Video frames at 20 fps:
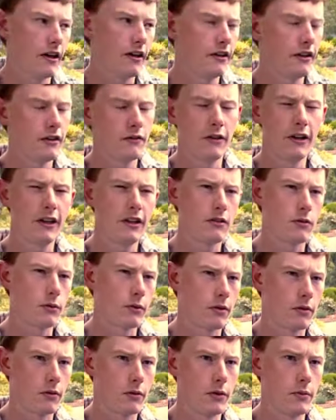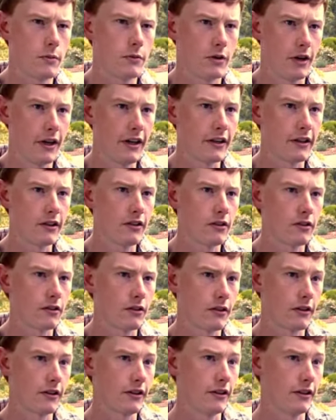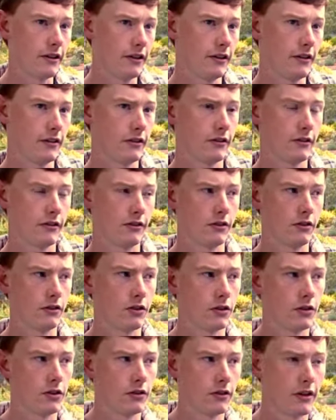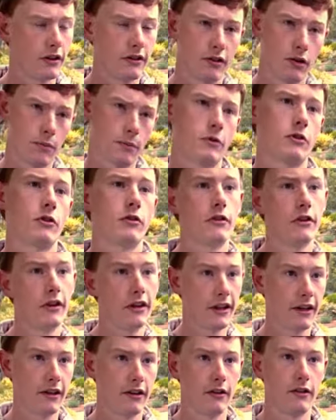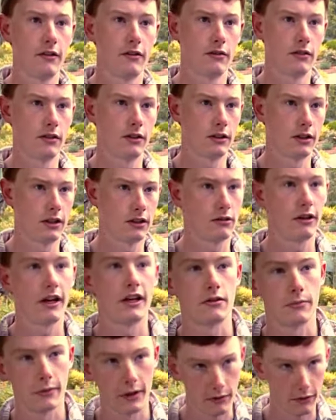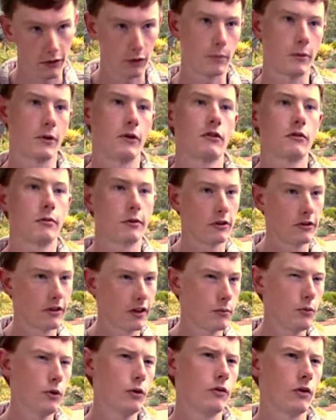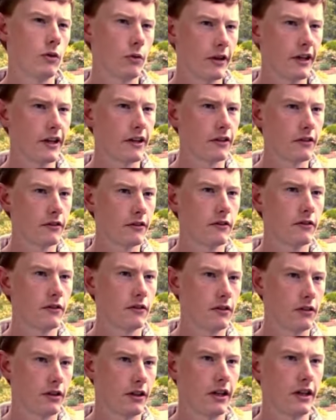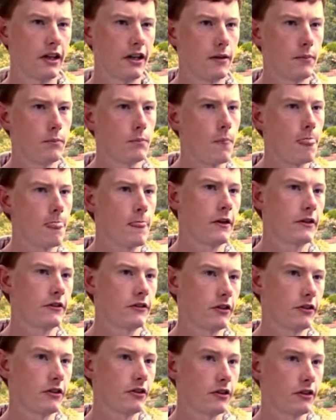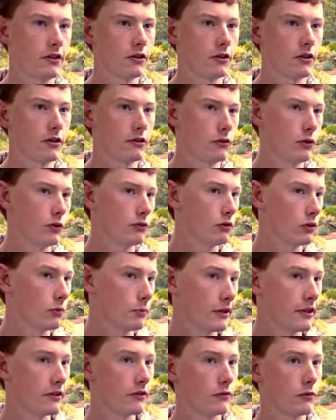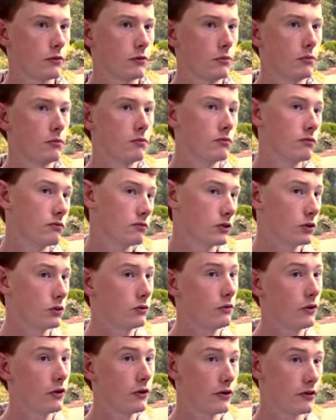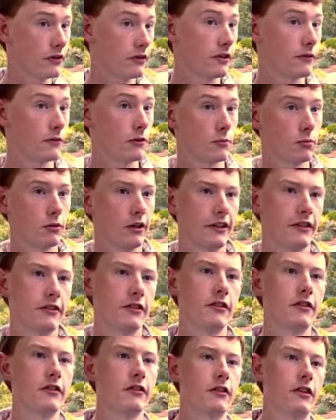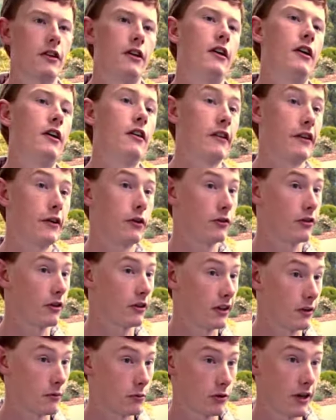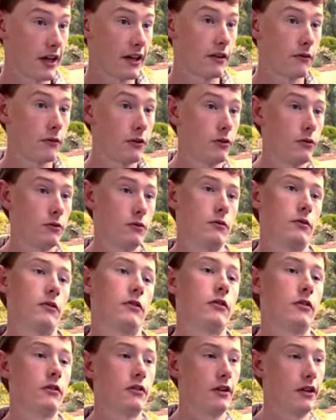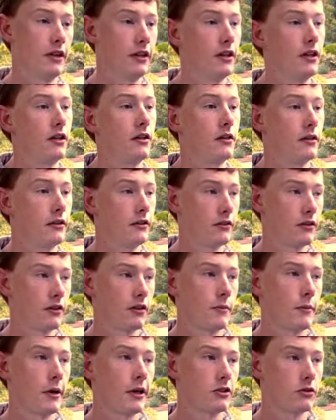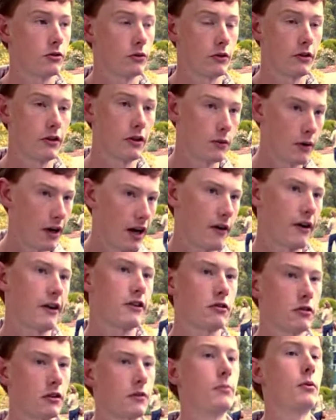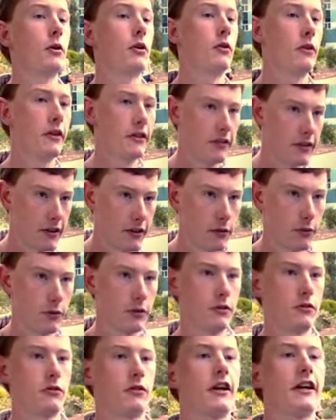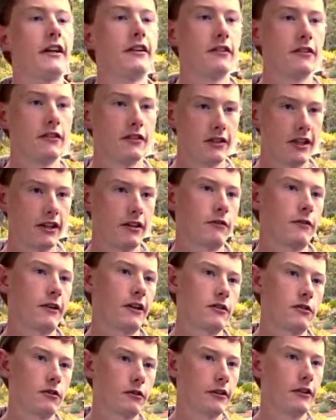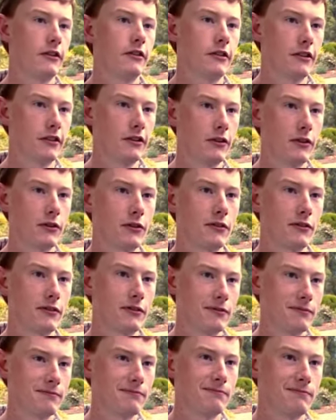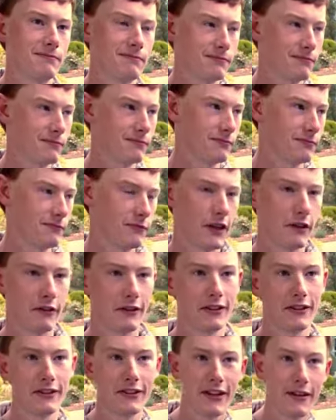An advantage with group training, I think, is there's the opportunity to get a large amount of experience because they move you around. And so you kind of learn little bits from little various different places. They also keep track of you, so they make sure that you are actually progressing through your trade satisfactorily and not failing your